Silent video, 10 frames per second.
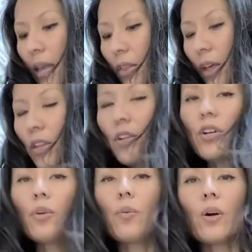Then you're
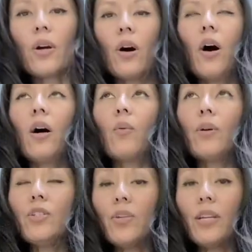gonna work on,
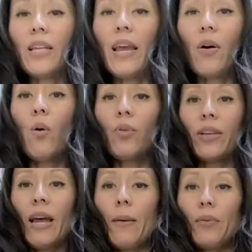once you can hold the
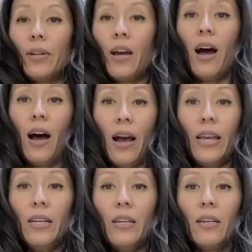cat pretty
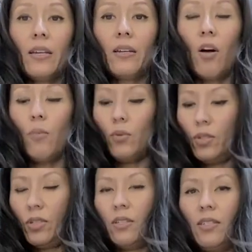high,
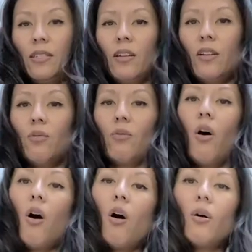almost,
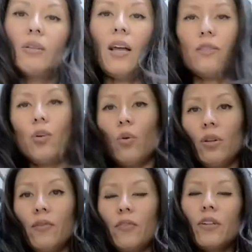all, not
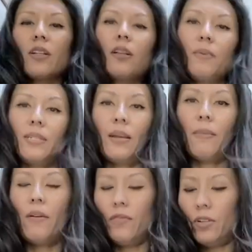totally vertically, but
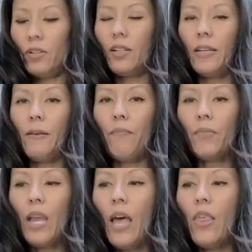semi-vertically,
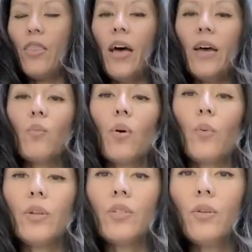then what
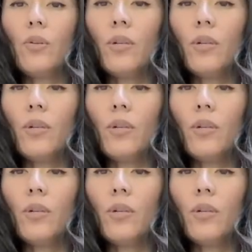we do